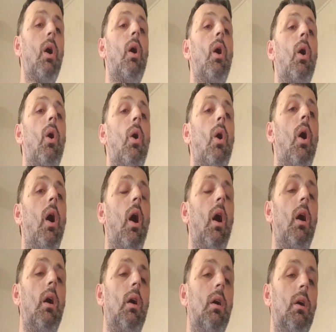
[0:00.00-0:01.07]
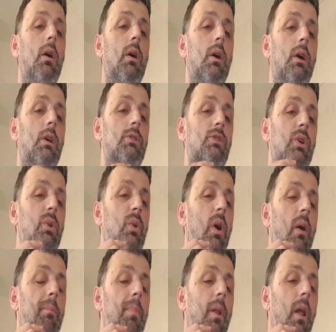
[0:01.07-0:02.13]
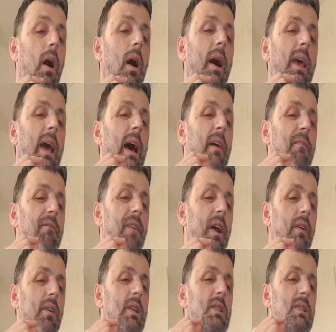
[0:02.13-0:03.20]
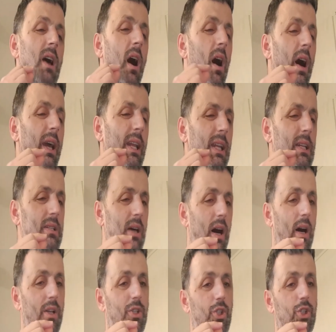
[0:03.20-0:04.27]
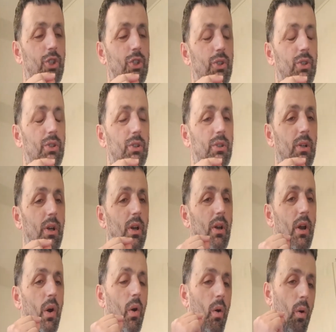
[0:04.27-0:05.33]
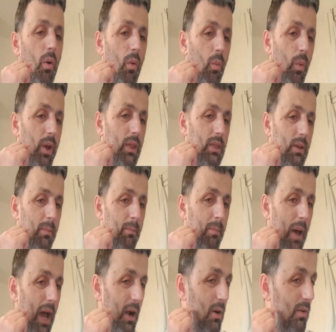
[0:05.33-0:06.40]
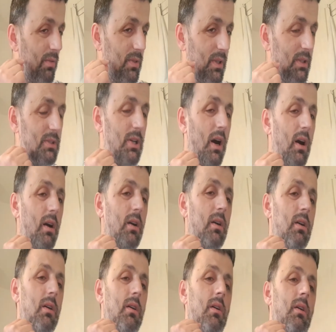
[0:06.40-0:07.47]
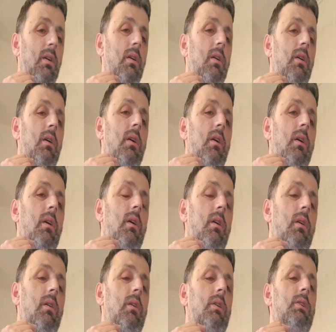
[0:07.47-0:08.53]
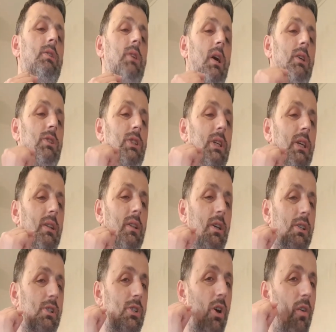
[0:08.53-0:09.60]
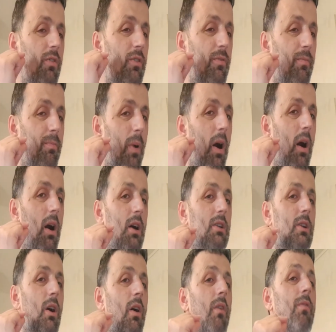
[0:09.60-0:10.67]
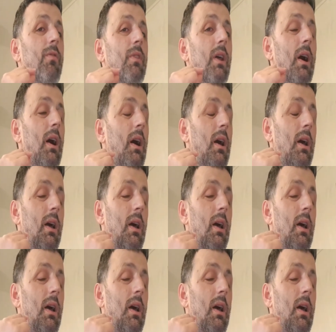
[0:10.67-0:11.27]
Kha. So you apply a very tiny touch with the back of the tongue touching the soft part of the